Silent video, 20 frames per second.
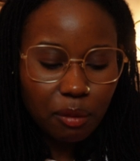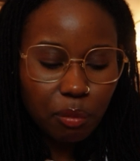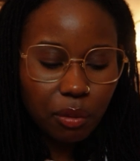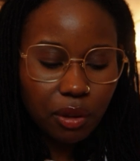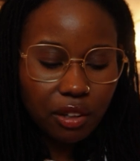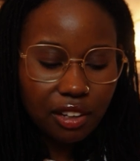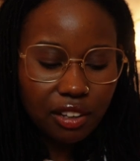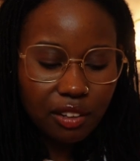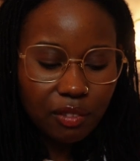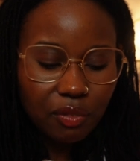
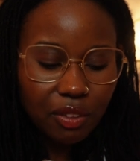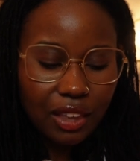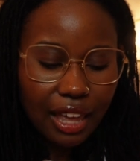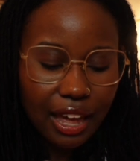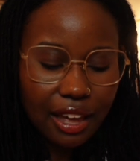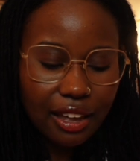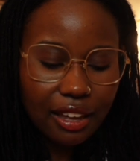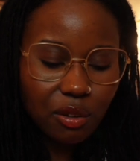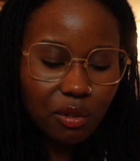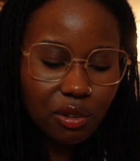but
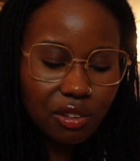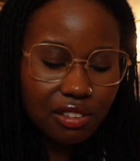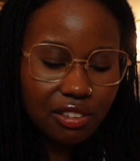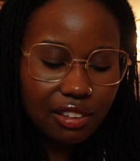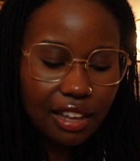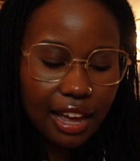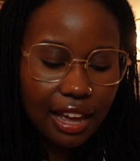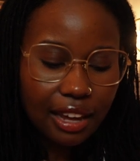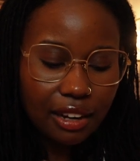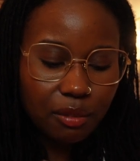yeah, it was
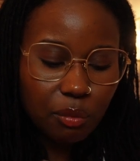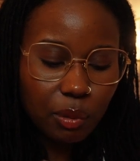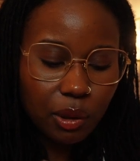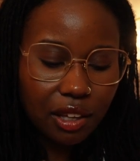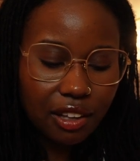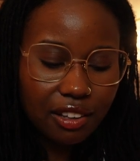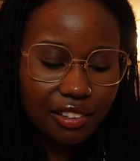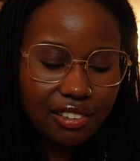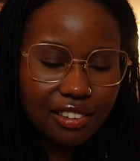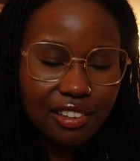sad
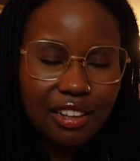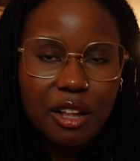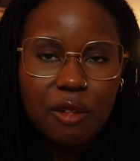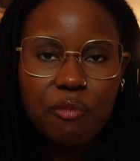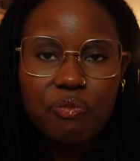because